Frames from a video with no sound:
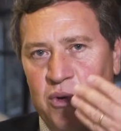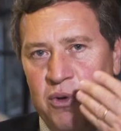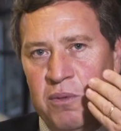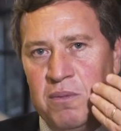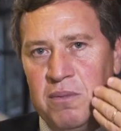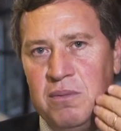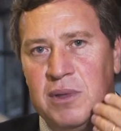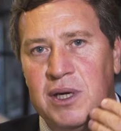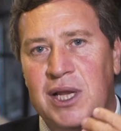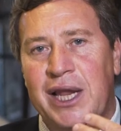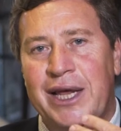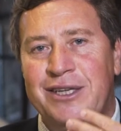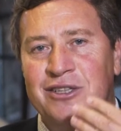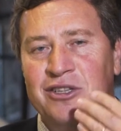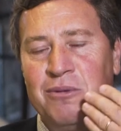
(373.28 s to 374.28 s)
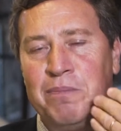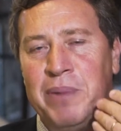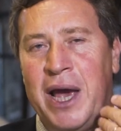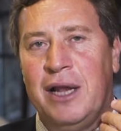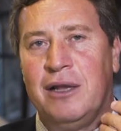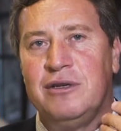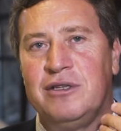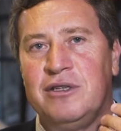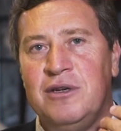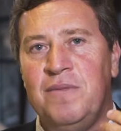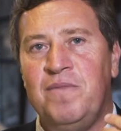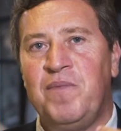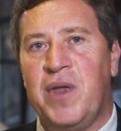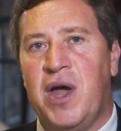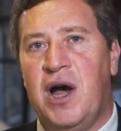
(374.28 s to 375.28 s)
will cleanse the palate
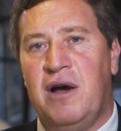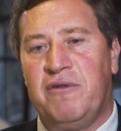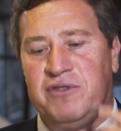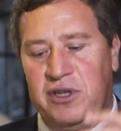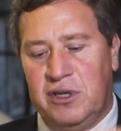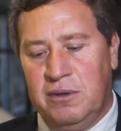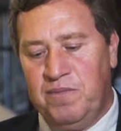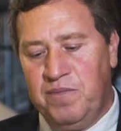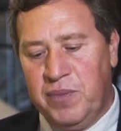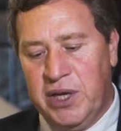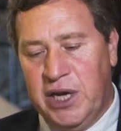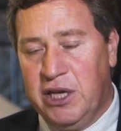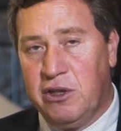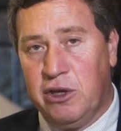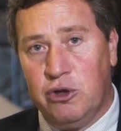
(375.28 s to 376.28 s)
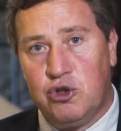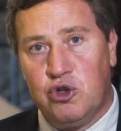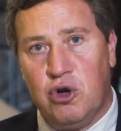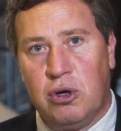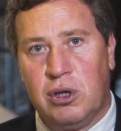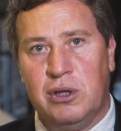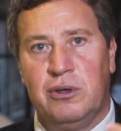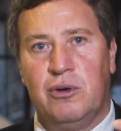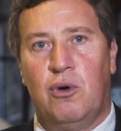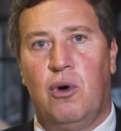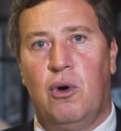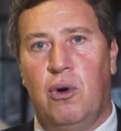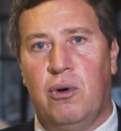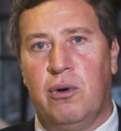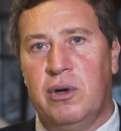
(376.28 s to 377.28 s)
after either your chocolate
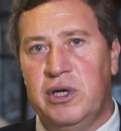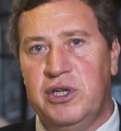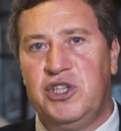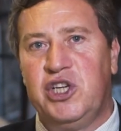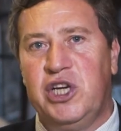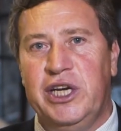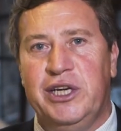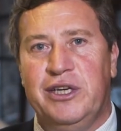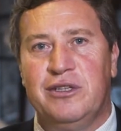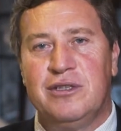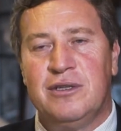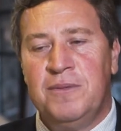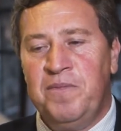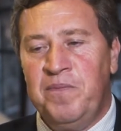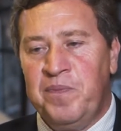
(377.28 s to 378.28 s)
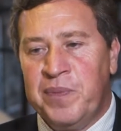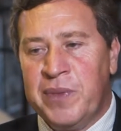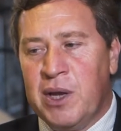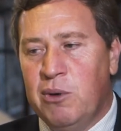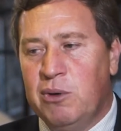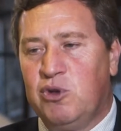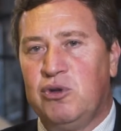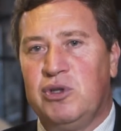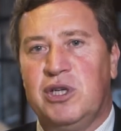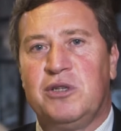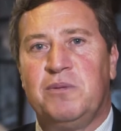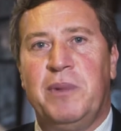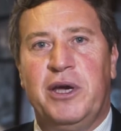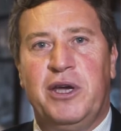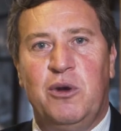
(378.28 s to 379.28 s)
or a cheese, which will
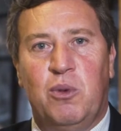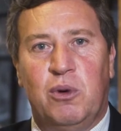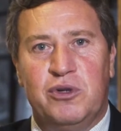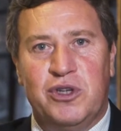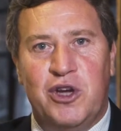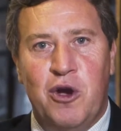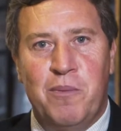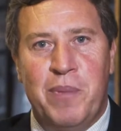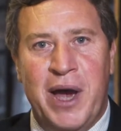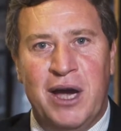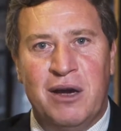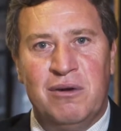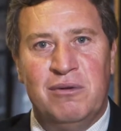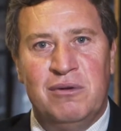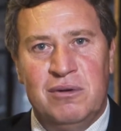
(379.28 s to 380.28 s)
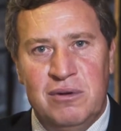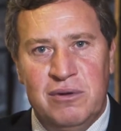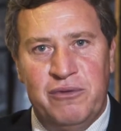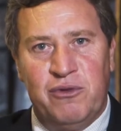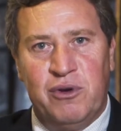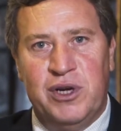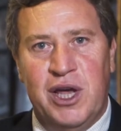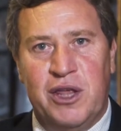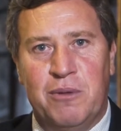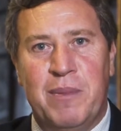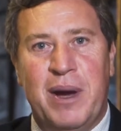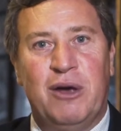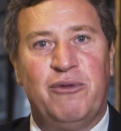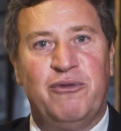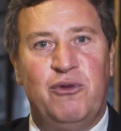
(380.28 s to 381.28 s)
just make you want to go back for another
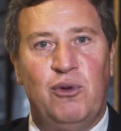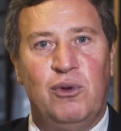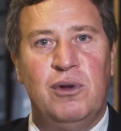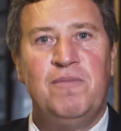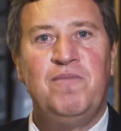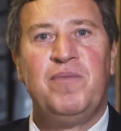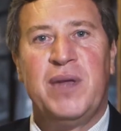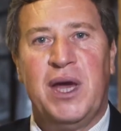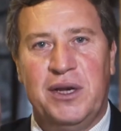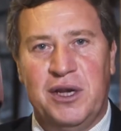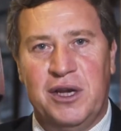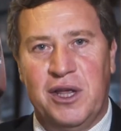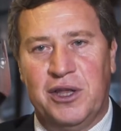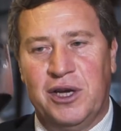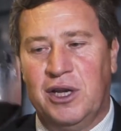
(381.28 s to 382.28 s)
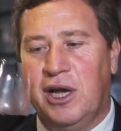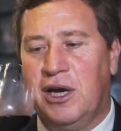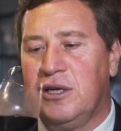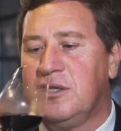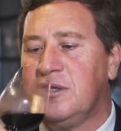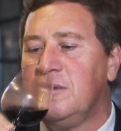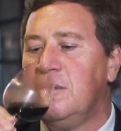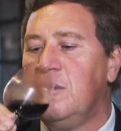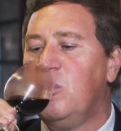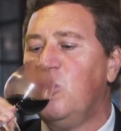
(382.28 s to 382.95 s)
mouthful and another glass.